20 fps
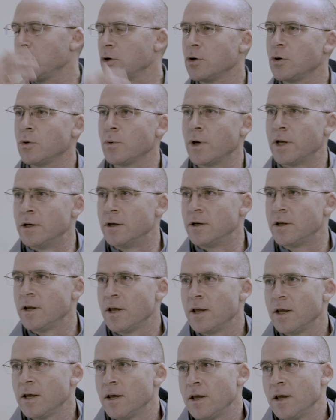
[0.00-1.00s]
to you and
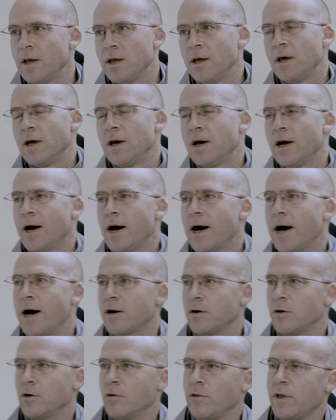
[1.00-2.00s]

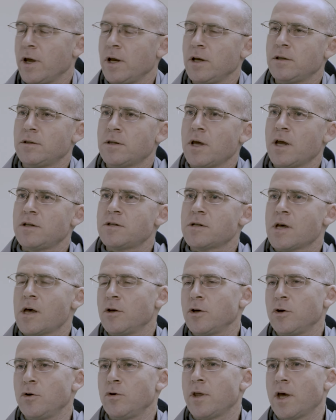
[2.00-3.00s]
I don't know, they, they
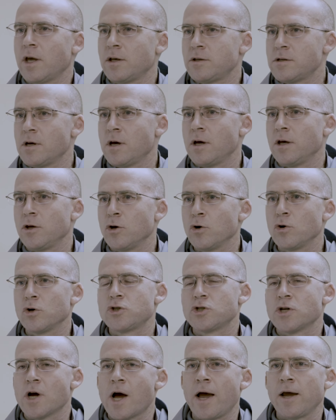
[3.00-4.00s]
tell you that uh, your
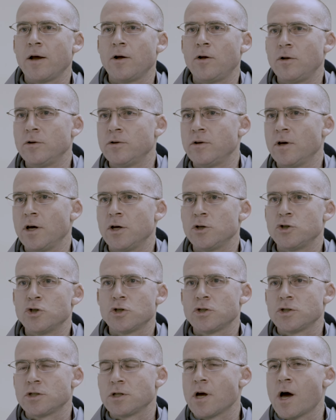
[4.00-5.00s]
child uh,
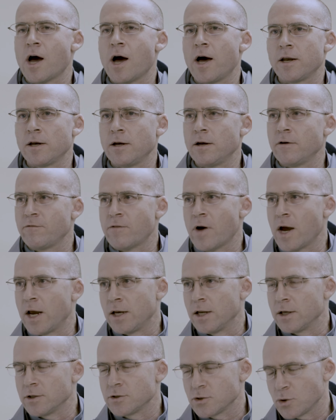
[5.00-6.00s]
just got in a
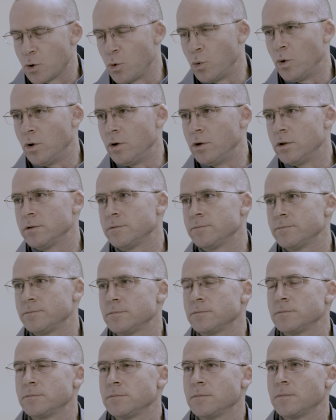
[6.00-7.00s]
fight at school.
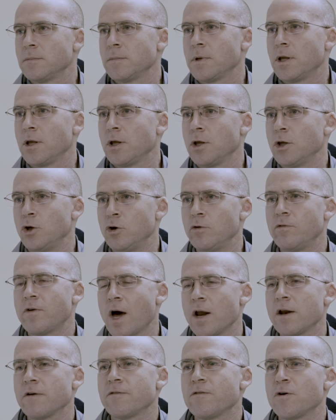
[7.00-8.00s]
You've
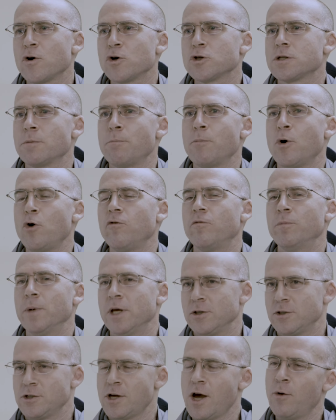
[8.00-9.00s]
got a first
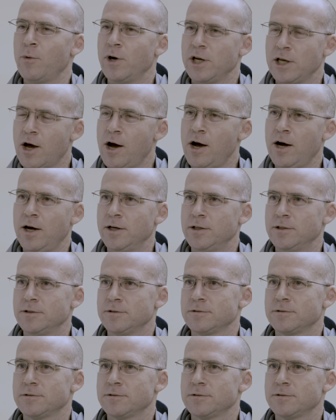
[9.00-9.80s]
movement going on,